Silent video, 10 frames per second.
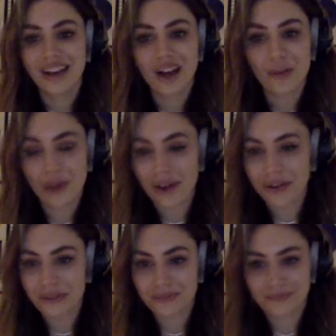
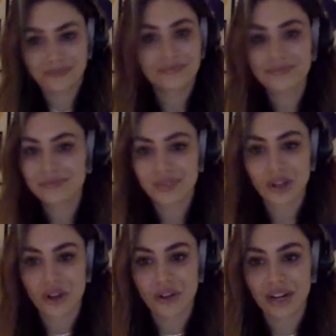about
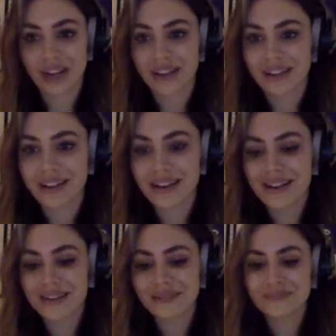songwriting.
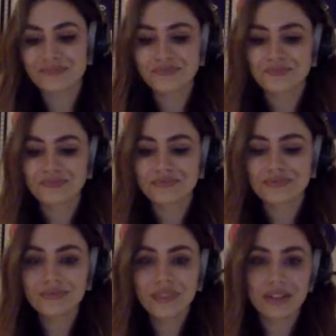Um,
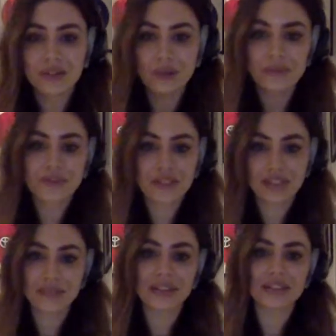so I'm Sophie
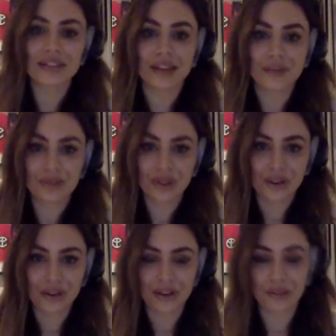Simmons. I'm a
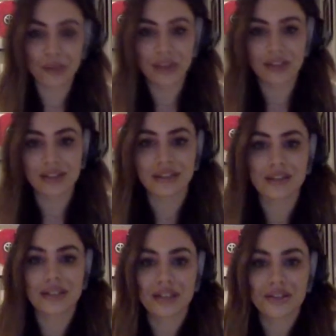songwriter based in
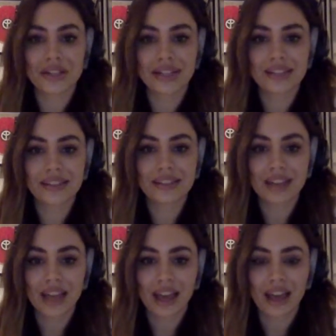Los Angeles,
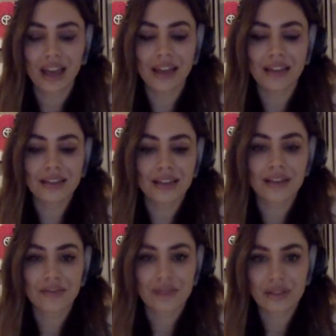and
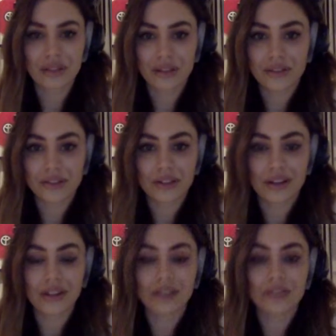I've written a lot of
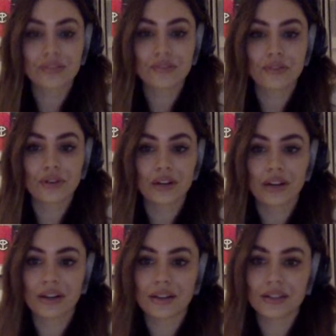songs
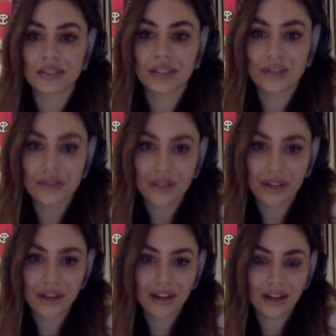for Yellow
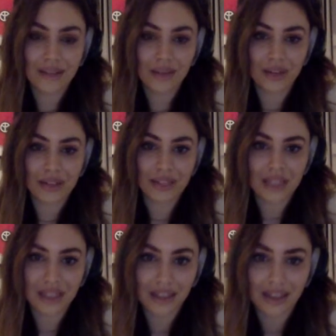Claw and
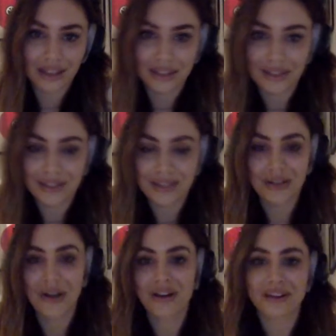Moksi and
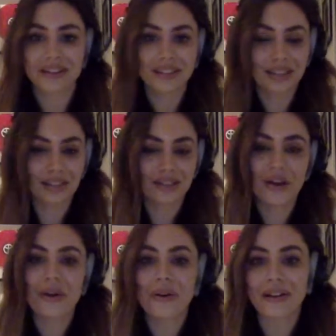Czar and
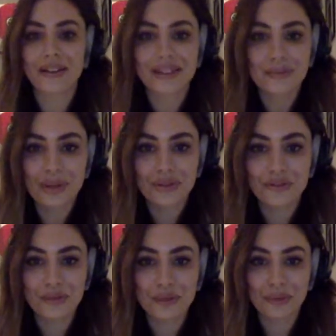Cesqeaux and a bunch
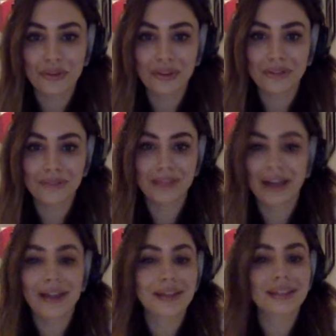of people, the
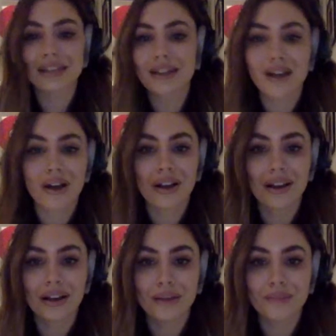Galaxy, on
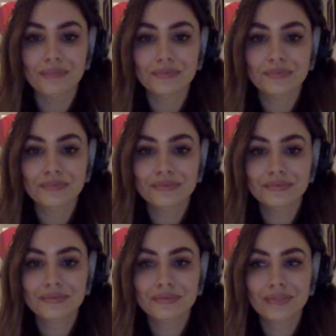um,
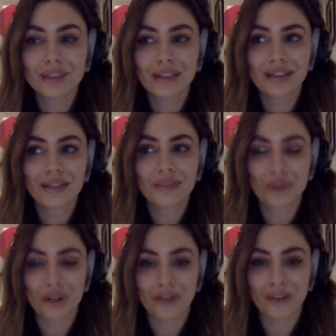
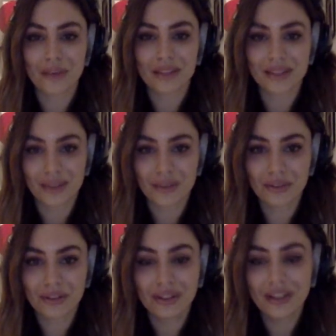Barong Family's
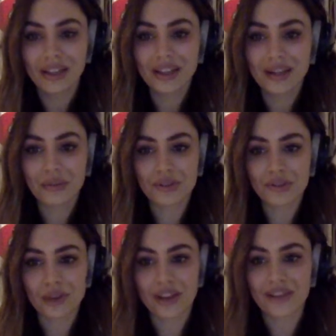label which is
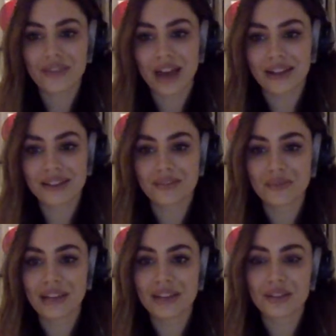why they've asked me